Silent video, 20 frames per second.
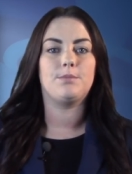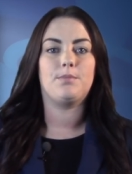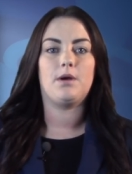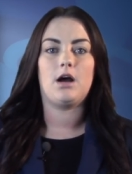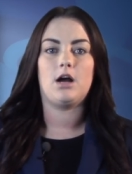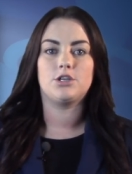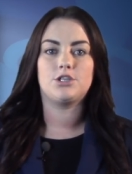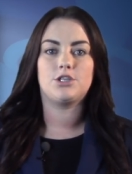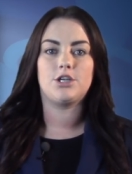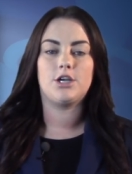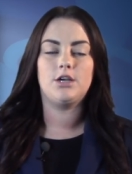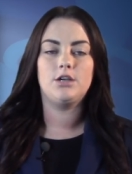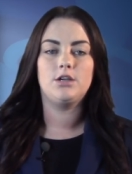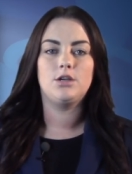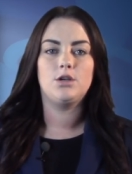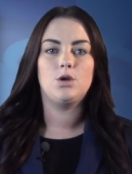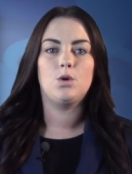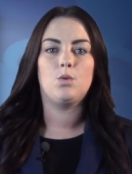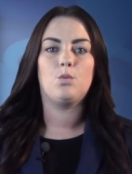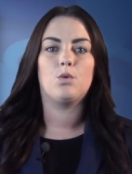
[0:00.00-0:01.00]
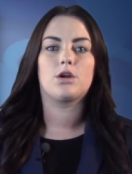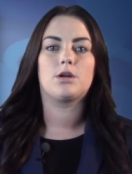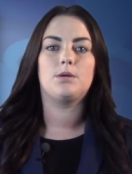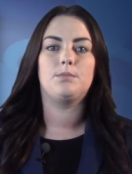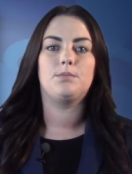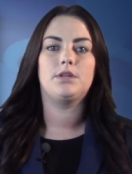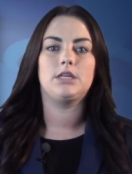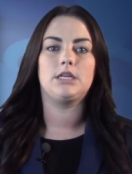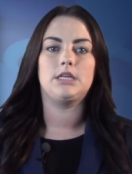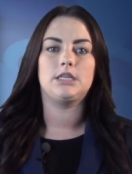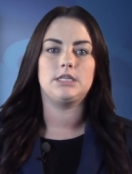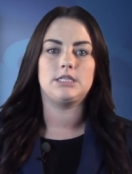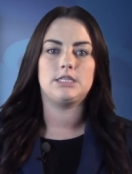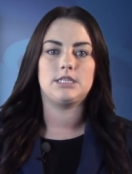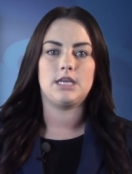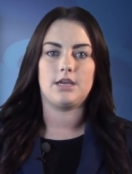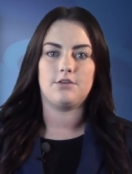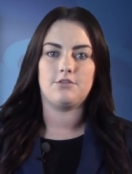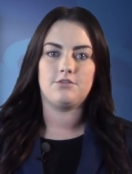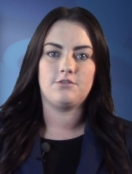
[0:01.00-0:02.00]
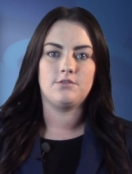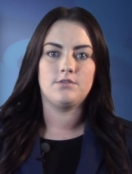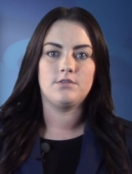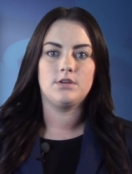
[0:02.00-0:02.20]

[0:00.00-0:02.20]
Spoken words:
posture were completely safe,